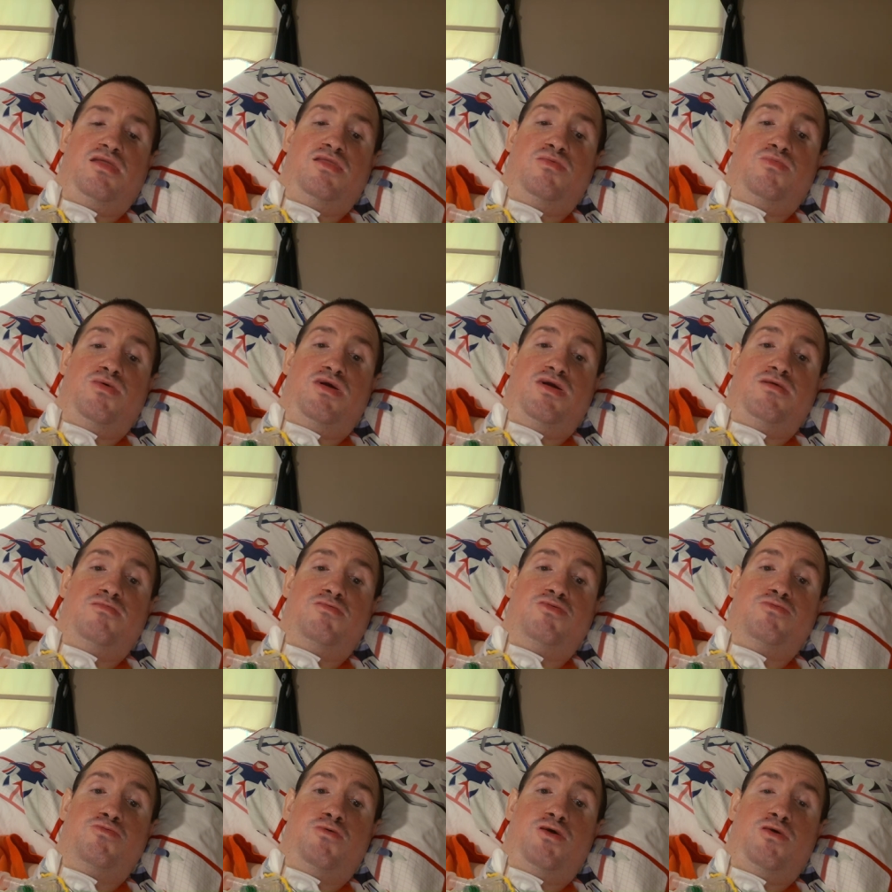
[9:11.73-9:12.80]
The way he would
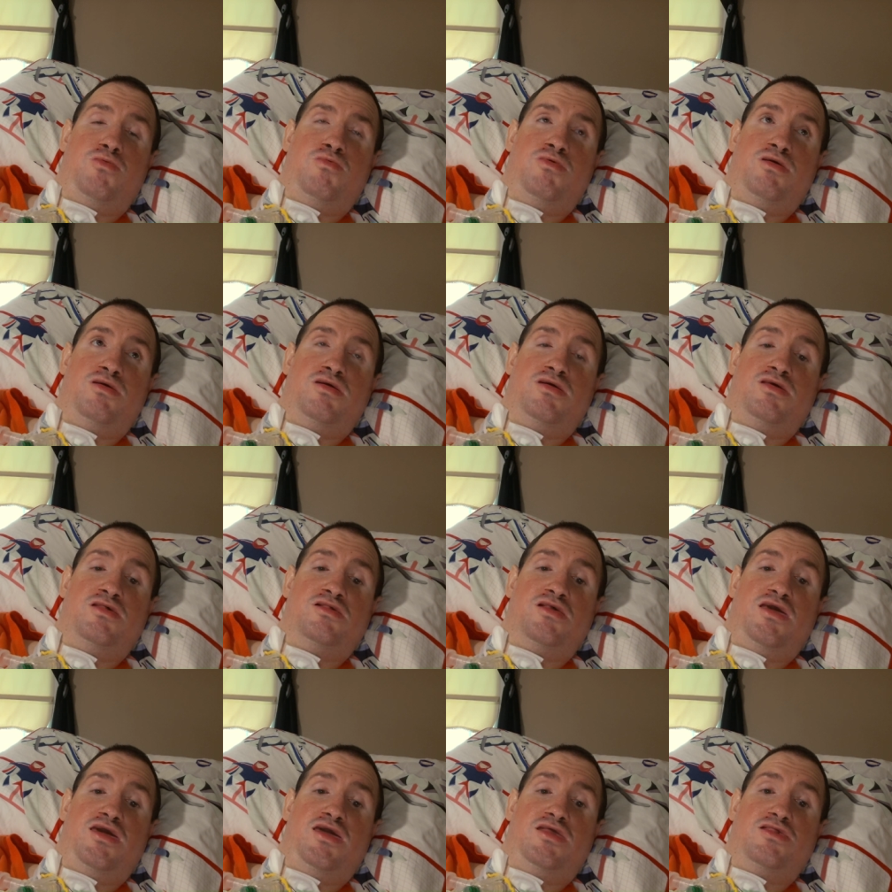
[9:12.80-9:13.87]
throw his
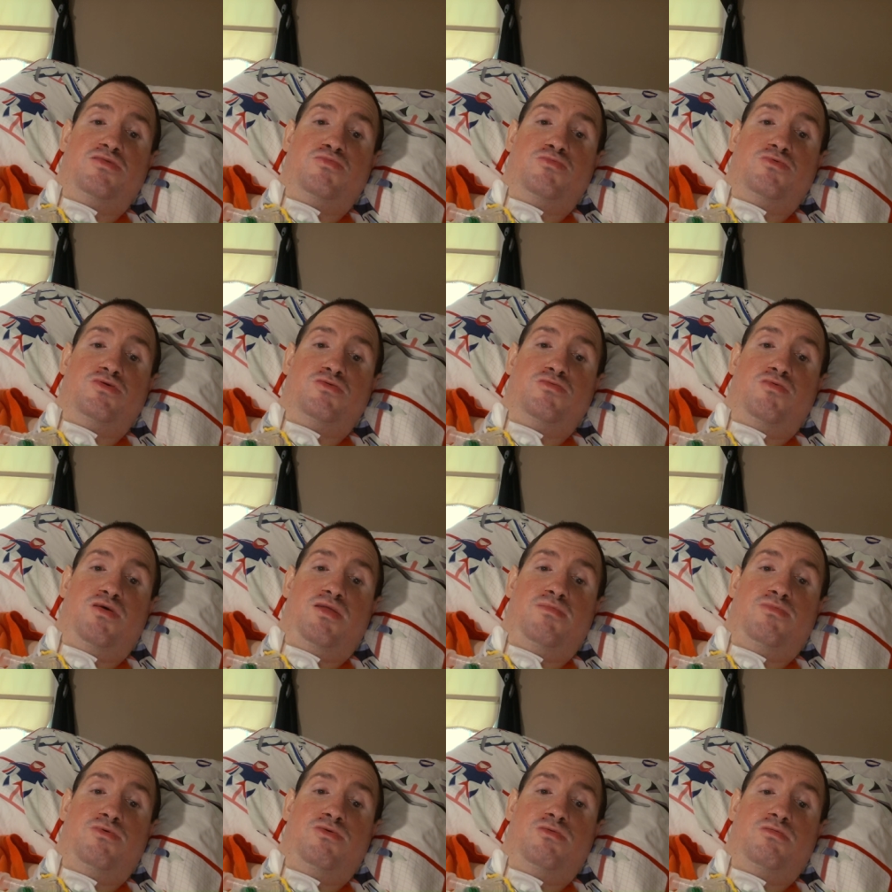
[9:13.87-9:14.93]
hands was
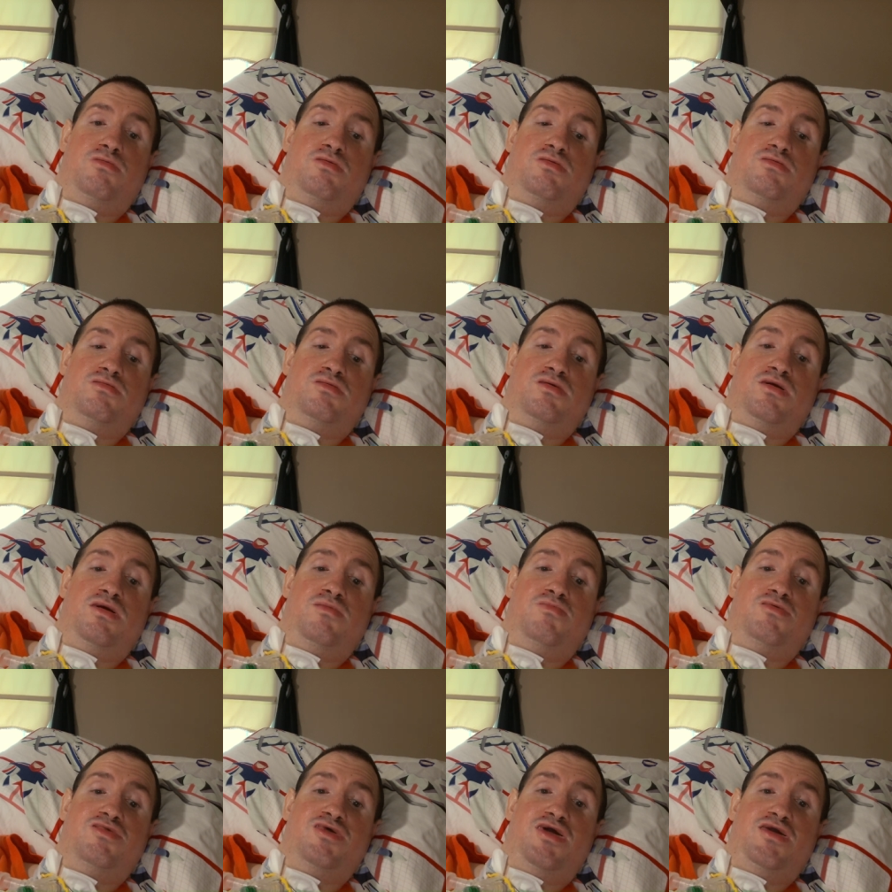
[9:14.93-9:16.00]
incredible. He
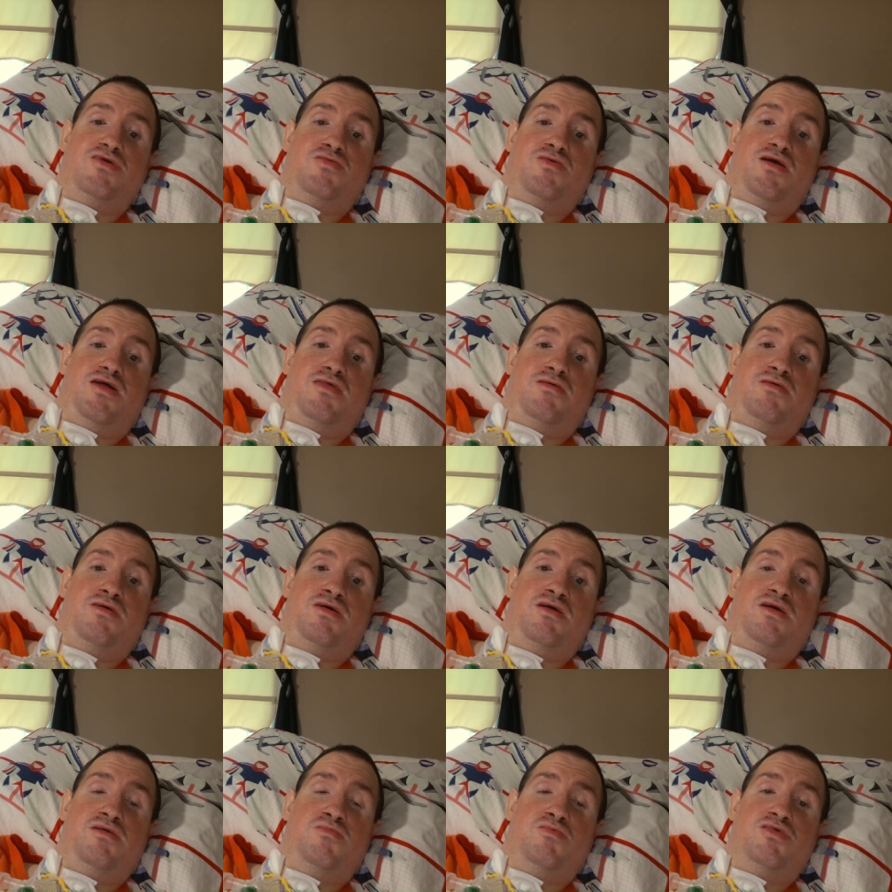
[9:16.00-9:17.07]
would take a lot of
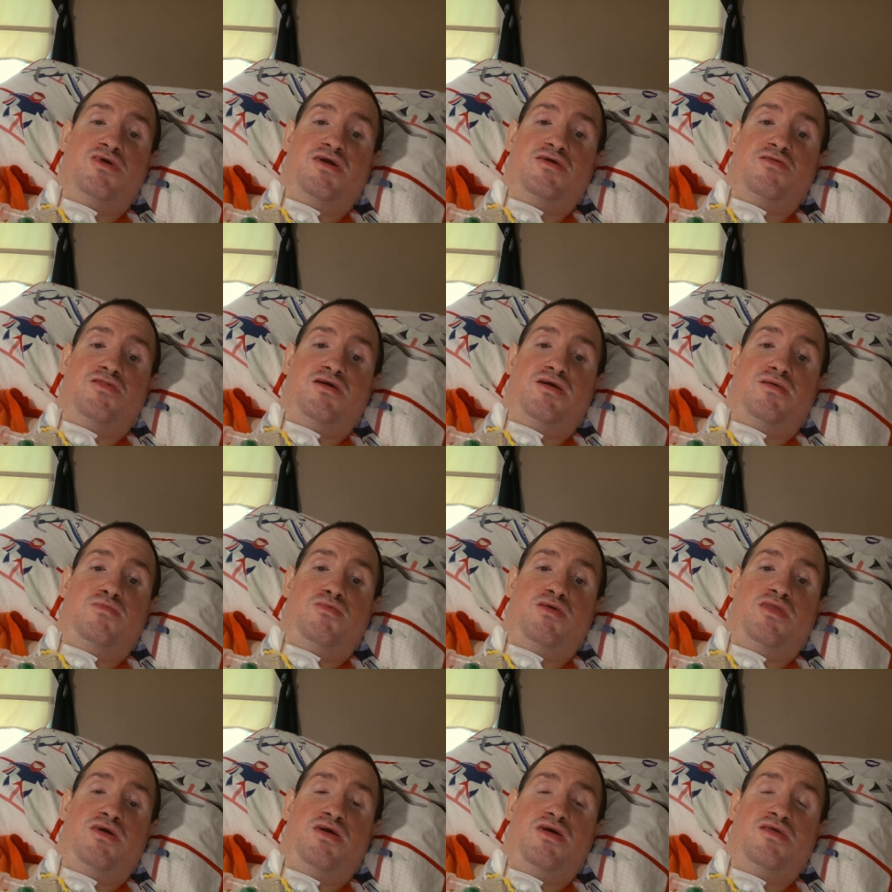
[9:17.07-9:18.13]
he would take a lot he
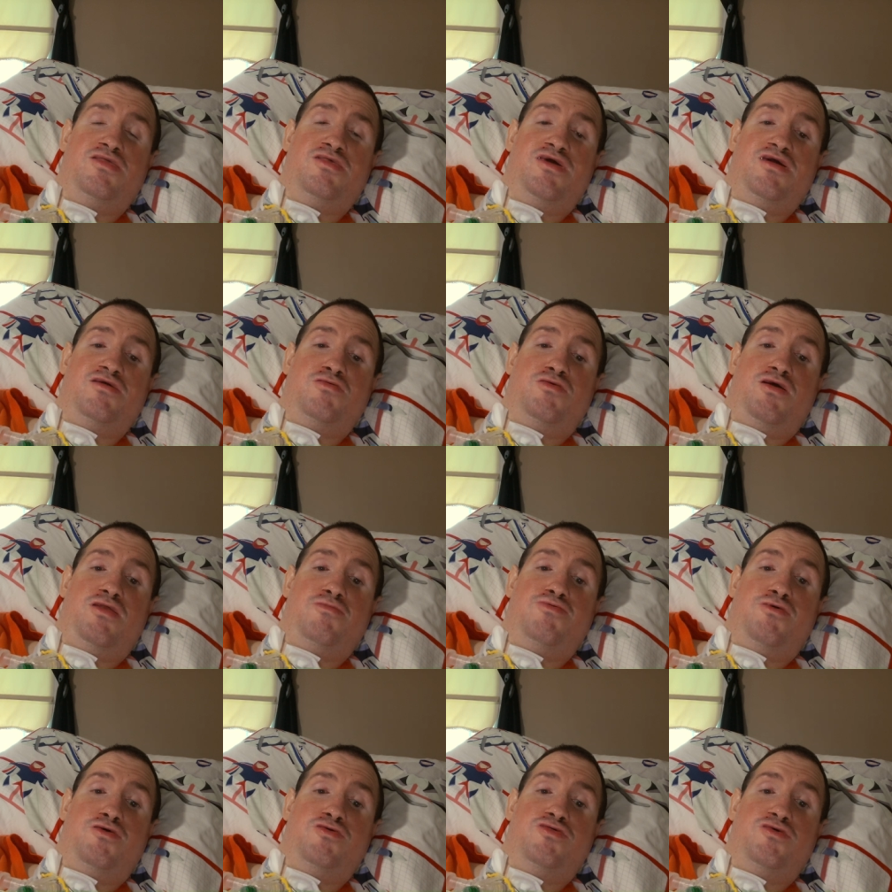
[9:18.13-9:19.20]
would take a lot of
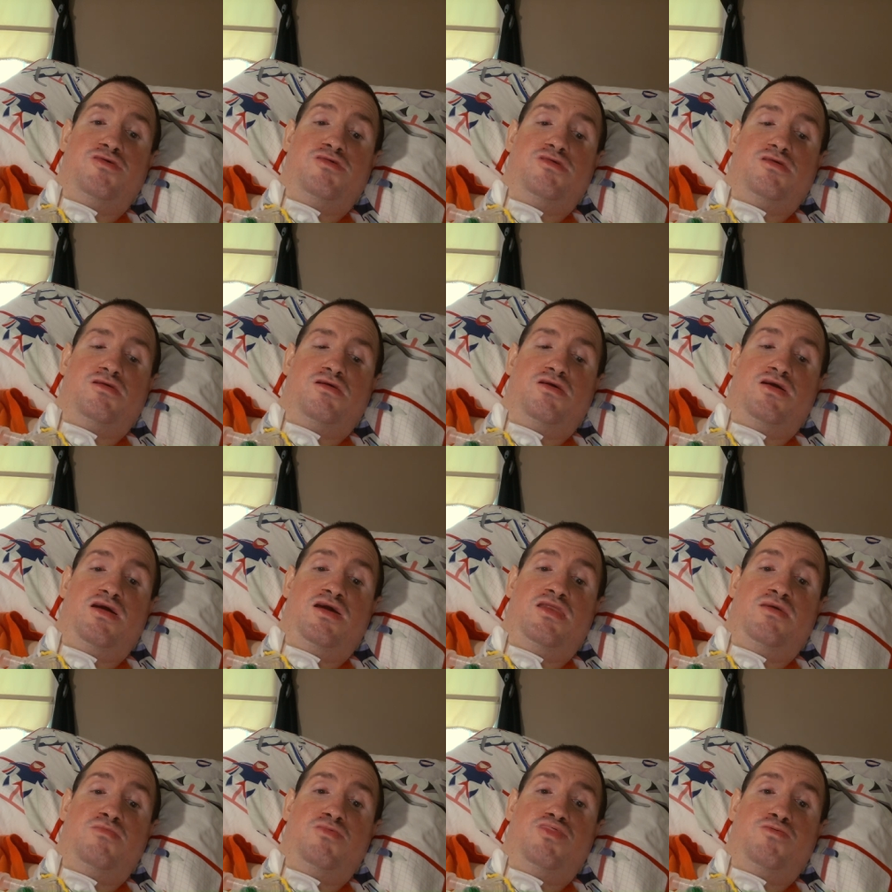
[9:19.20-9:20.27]
punches and
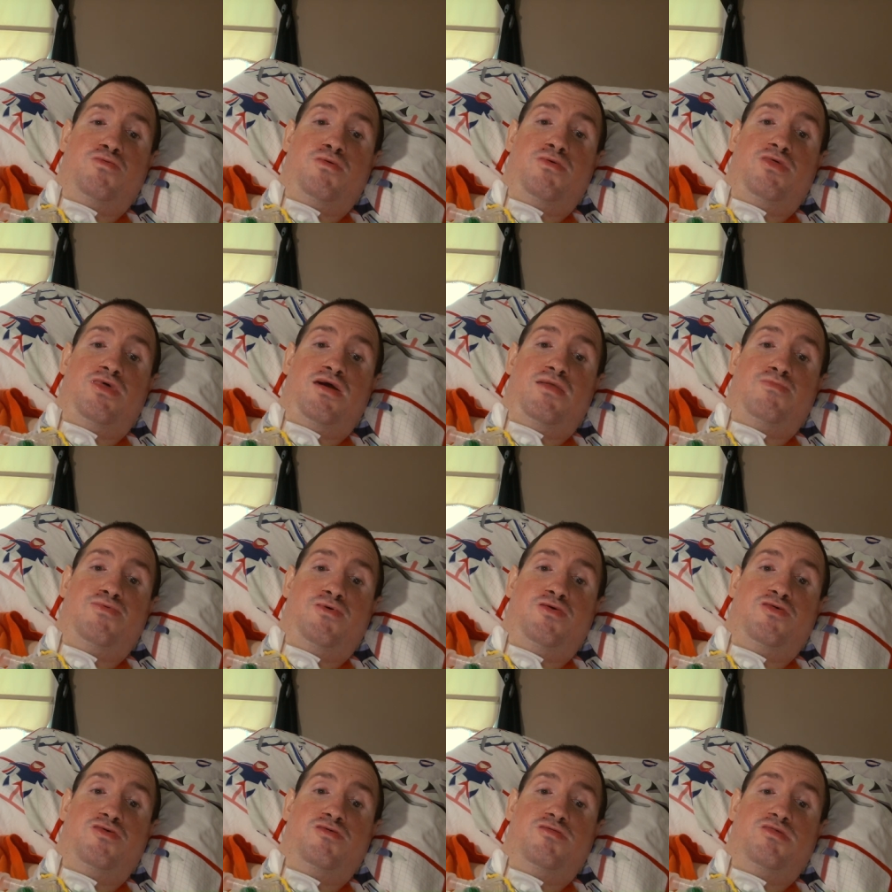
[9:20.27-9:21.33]
he would throw a lot of
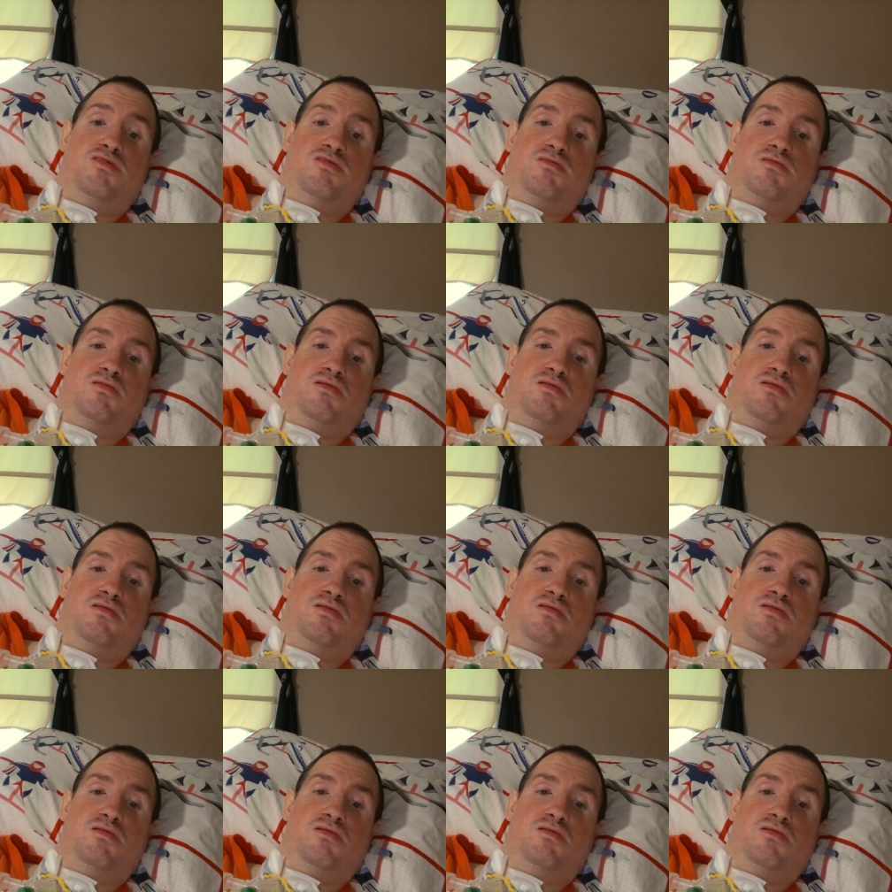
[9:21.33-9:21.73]
punches.